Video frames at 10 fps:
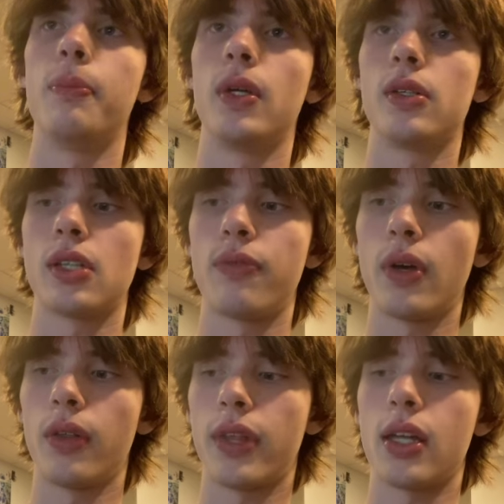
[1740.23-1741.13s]
because I
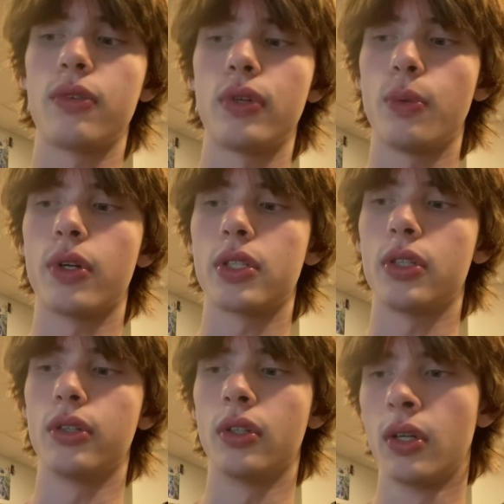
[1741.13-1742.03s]
felt that if he were
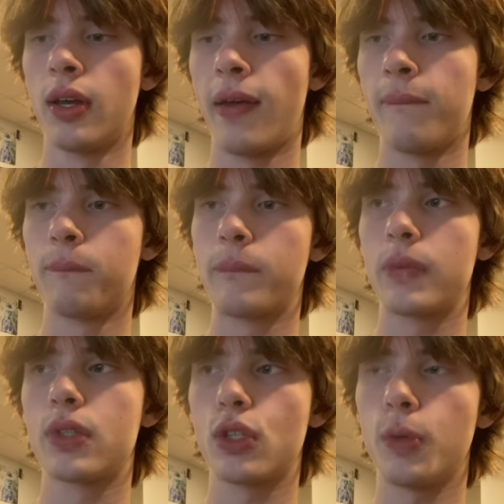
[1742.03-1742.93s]
to
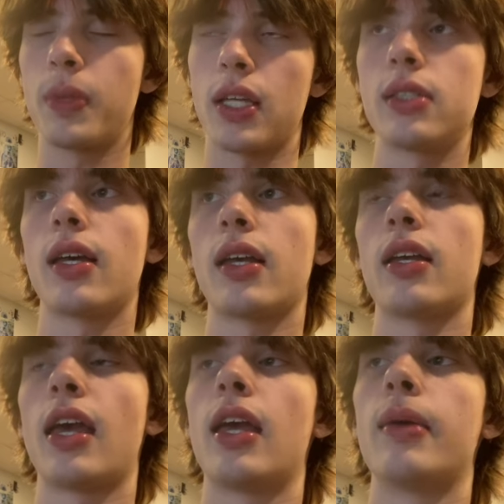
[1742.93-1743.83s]
scoop that second
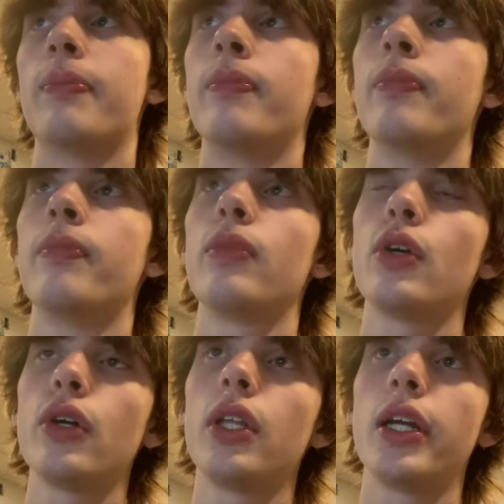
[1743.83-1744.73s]
game
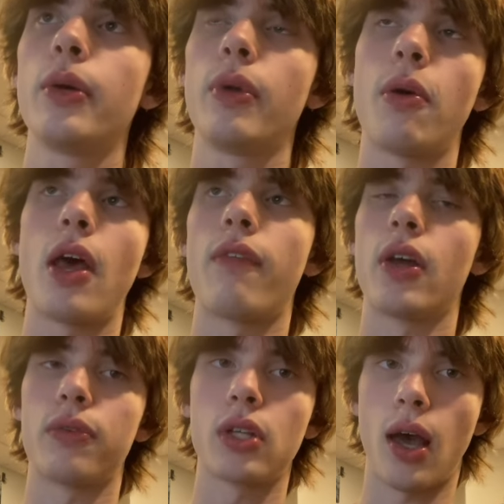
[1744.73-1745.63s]
earlier, we would have
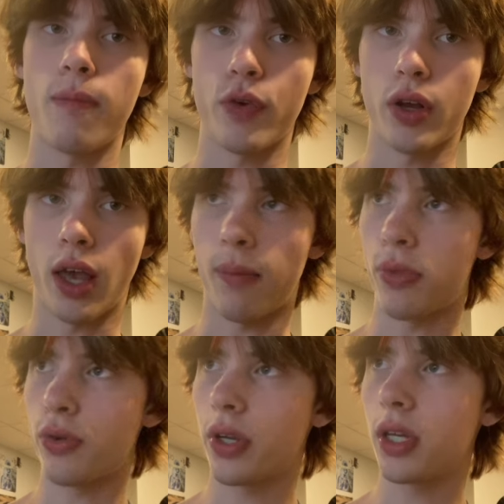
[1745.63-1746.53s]
enough time for a game
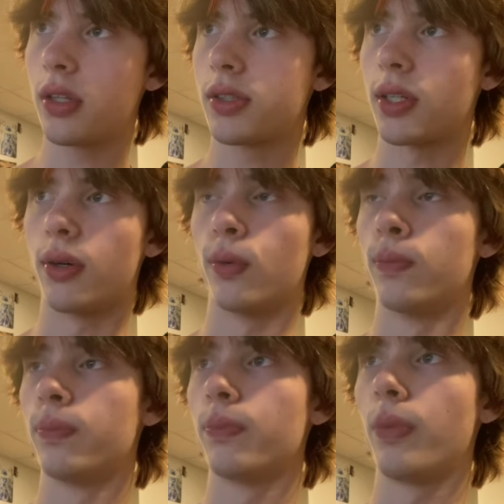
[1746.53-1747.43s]
3, so
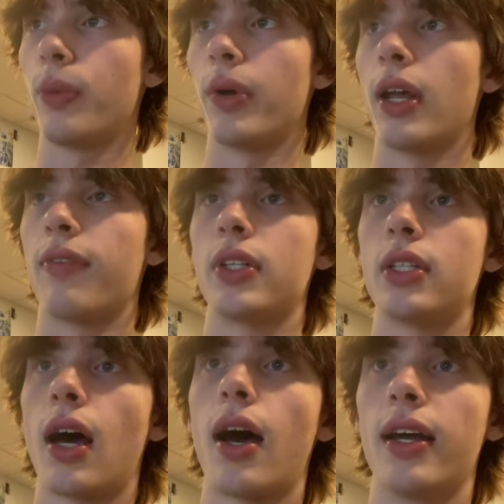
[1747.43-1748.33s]
we wouldn't have to
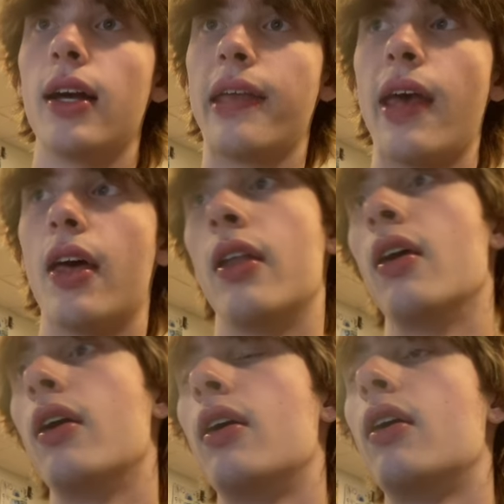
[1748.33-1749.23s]
tie again,
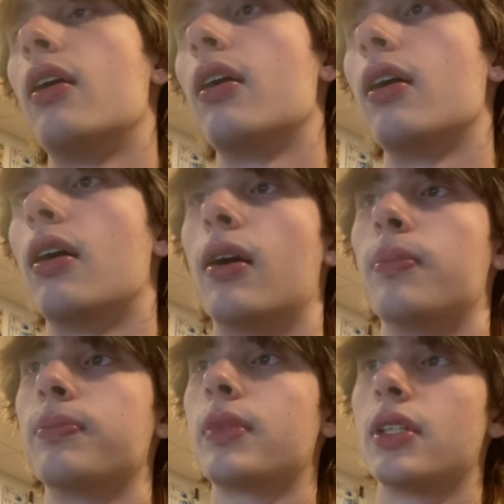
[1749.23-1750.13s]

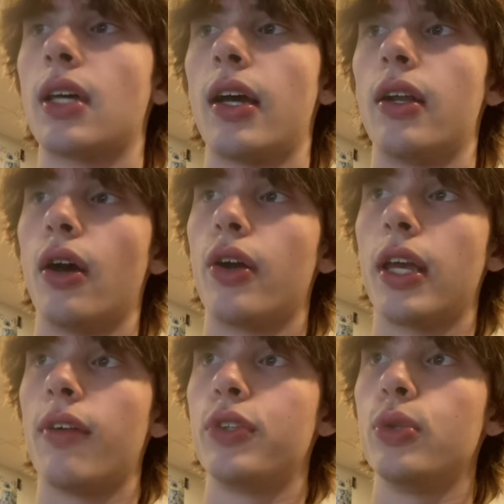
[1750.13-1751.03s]
since I already
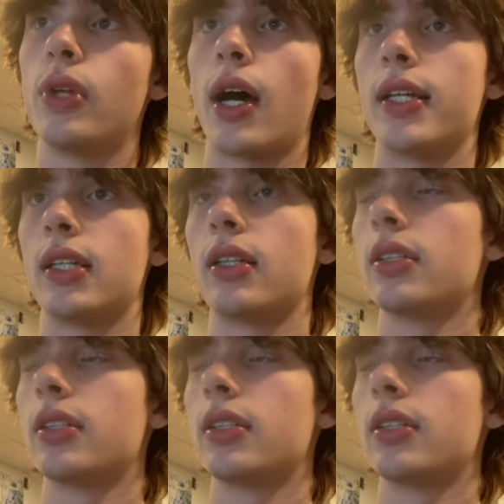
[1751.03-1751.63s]
have 2 ties